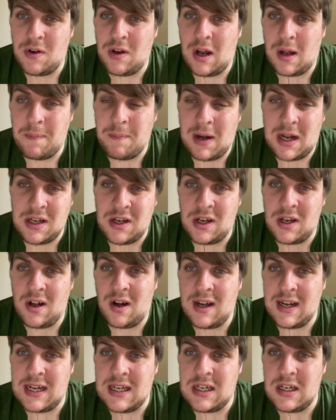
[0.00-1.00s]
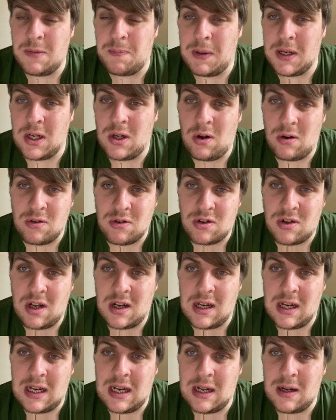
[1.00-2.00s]
You know, Man United, he's been
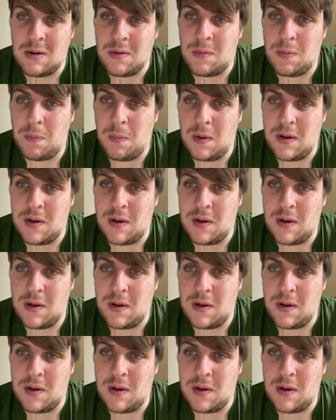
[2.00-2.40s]
constantly linked